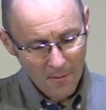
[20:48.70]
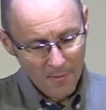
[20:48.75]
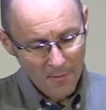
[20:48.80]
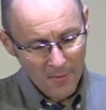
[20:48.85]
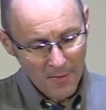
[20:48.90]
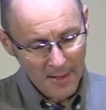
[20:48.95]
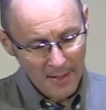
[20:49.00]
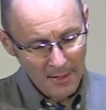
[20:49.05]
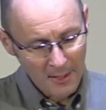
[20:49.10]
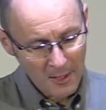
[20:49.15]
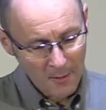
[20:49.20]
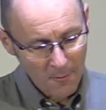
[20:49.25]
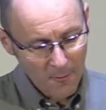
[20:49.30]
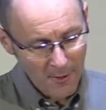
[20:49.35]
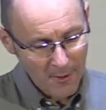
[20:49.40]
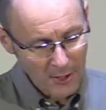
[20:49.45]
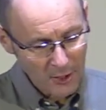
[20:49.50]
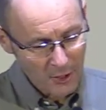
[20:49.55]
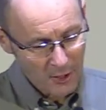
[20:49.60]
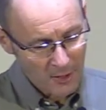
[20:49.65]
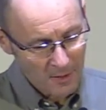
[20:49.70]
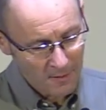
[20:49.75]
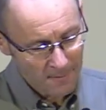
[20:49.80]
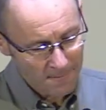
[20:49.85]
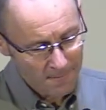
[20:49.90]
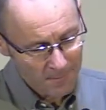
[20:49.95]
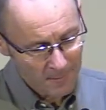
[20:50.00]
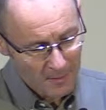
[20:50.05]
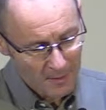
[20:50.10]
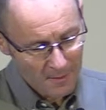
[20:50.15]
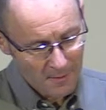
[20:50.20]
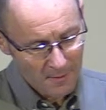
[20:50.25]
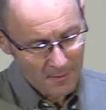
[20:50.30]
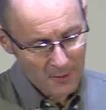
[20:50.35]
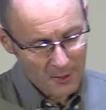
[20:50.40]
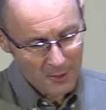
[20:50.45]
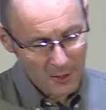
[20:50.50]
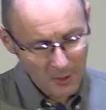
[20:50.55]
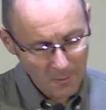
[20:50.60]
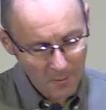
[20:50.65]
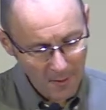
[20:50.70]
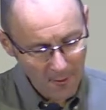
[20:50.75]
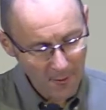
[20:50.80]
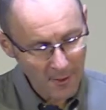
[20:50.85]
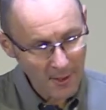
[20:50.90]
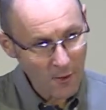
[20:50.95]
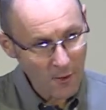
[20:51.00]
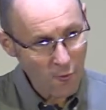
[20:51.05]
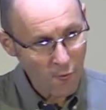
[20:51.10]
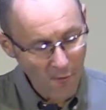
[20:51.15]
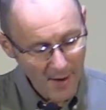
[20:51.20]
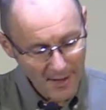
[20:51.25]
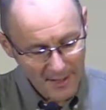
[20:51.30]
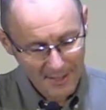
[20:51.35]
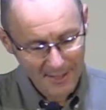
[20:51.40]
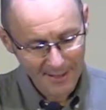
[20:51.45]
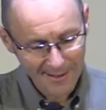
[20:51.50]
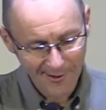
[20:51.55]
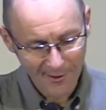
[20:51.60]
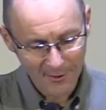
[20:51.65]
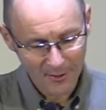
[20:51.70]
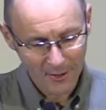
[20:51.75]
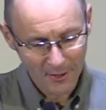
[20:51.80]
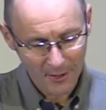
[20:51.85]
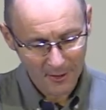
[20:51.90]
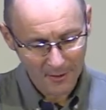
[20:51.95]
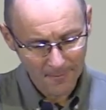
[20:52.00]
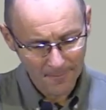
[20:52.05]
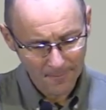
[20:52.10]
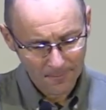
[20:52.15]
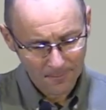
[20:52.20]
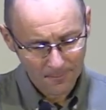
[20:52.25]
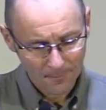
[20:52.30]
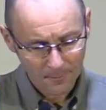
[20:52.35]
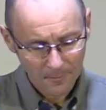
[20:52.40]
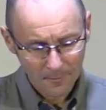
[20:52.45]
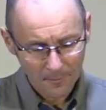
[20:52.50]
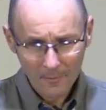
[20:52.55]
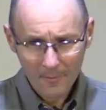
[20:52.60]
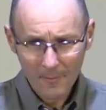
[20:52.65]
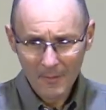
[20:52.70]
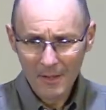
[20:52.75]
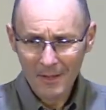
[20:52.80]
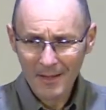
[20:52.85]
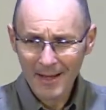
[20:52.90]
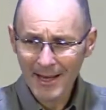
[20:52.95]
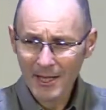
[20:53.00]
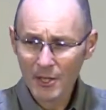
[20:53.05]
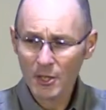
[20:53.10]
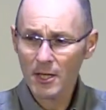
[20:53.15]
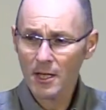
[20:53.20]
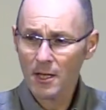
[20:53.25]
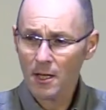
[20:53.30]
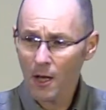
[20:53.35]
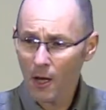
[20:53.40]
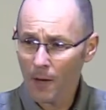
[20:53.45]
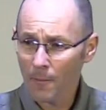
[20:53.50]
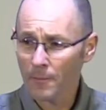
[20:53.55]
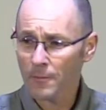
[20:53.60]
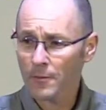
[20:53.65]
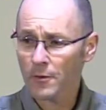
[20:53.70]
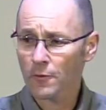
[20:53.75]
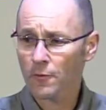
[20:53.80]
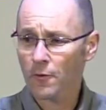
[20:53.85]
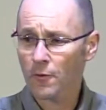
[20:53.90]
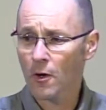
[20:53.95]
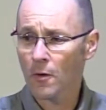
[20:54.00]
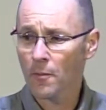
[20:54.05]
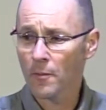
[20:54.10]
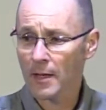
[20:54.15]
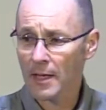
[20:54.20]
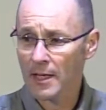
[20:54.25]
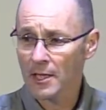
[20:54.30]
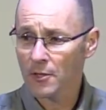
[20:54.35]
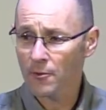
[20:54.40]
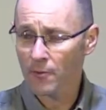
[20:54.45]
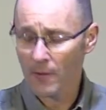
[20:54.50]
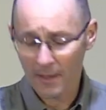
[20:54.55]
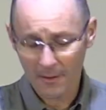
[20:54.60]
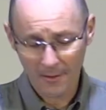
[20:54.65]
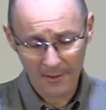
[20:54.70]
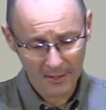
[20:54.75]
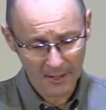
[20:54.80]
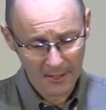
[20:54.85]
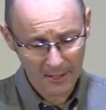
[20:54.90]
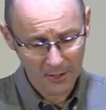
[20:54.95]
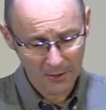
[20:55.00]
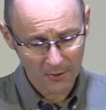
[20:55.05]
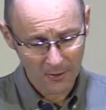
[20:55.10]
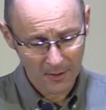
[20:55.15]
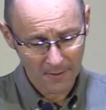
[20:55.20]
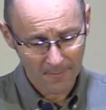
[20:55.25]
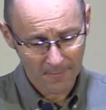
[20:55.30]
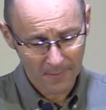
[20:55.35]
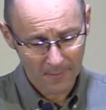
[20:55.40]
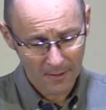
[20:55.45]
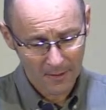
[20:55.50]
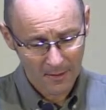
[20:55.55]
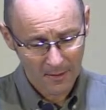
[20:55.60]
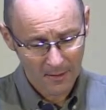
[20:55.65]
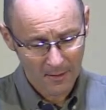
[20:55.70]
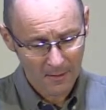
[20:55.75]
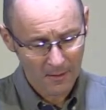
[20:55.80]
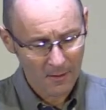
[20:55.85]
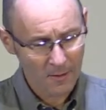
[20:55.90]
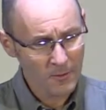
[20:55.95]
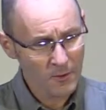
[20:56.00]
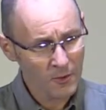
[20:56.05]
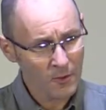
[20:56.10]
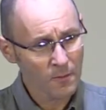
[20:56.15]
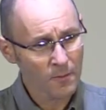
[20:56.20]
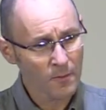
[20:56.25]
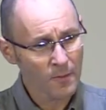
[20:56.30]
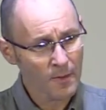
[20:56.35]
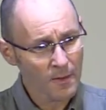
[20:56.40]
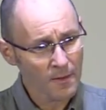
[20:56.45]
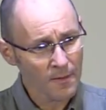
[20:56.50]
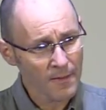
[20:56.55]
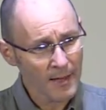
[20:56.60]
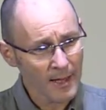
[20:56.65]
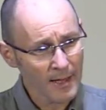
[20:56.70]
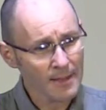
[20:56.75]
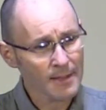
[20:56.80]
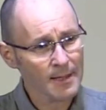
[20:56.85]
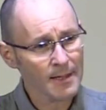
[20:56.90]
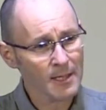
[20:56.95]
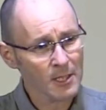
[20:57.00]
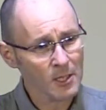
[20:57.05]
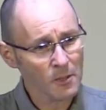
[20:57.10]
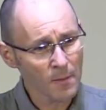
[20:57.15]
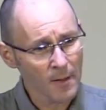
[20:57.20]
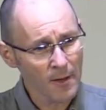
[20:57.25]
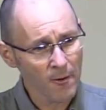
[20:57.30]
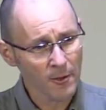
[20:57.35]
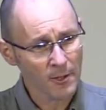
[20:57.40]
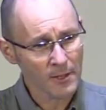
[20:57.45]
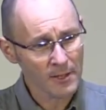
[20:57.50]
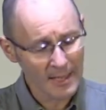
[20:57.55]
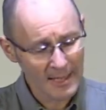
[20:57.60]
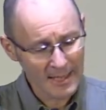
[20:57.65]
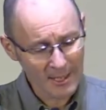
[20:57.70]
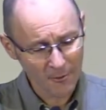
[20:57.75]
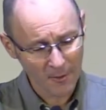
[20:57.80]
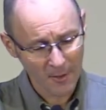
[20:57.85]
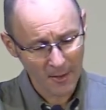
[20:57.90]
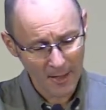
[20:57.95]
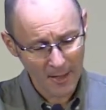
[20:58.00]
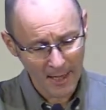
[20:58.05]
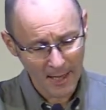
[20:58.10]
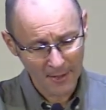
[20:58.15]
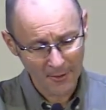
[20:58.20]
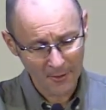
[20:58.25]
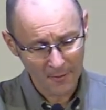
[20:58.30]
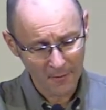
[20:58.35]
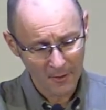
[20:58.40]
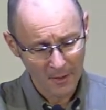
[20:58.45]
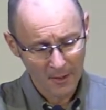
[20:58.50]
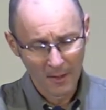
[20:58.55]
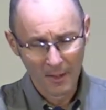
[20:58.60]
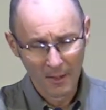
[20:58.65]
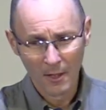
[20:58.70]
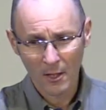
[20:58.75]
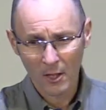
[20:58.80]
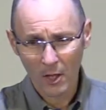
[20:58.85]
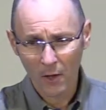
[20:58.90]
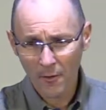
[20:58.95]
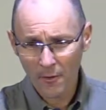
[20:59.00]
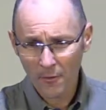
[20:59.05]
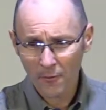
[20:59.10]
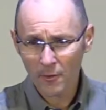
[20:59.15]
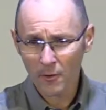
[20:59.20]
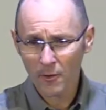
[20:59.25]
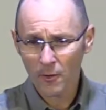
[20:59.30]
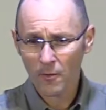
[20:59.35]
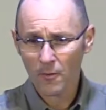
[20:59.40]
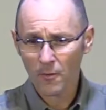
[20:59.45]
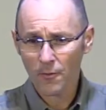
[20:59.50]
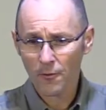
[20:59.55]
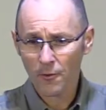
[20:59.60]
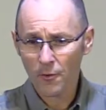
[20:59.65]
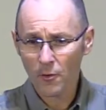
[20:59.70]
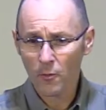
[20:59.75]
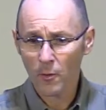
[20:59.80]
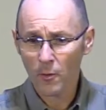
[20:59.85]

The expression, the Spirit resting on you, actually comes from Israel's history. It comes from that experience Israel had of going through the